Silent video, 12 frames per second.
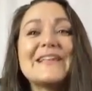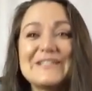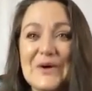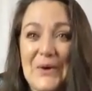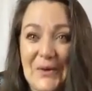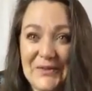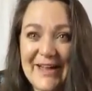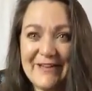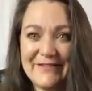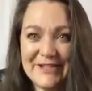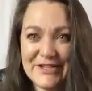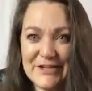to hold
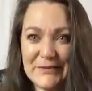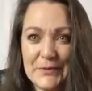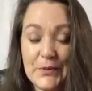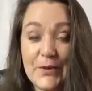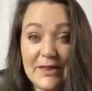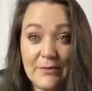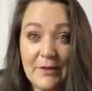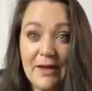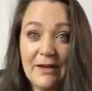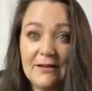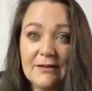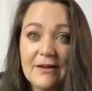that vision with
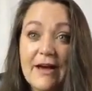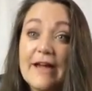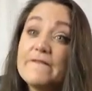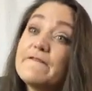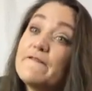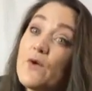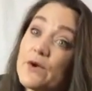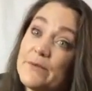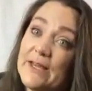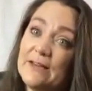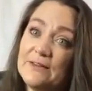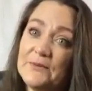me and for
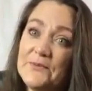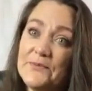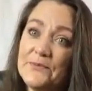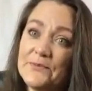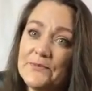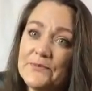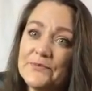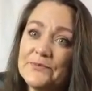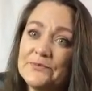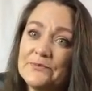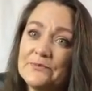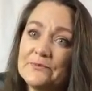me.
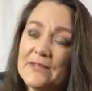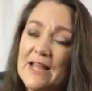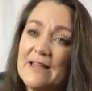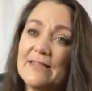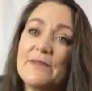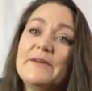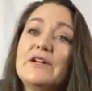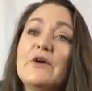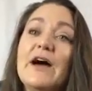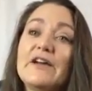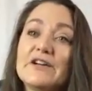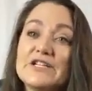Let me
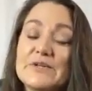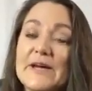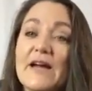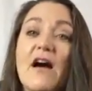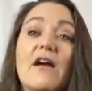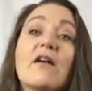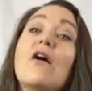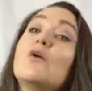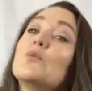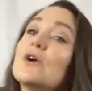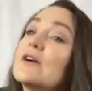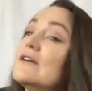know how you're doing. Our
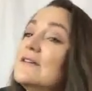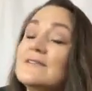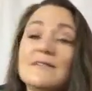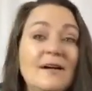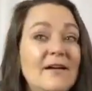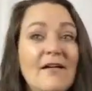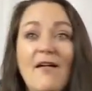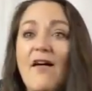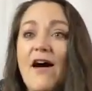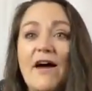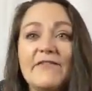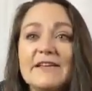homework,
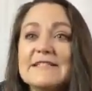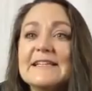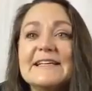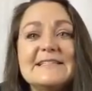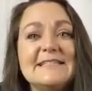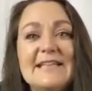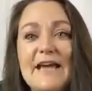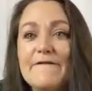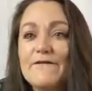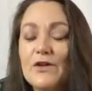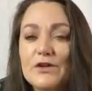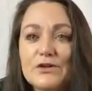obviously, is to
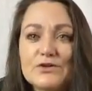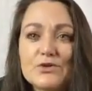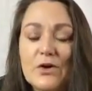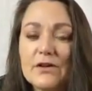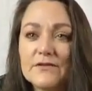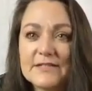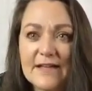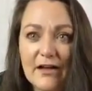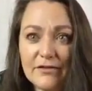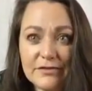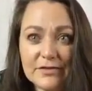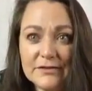take full control of
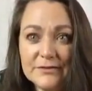self,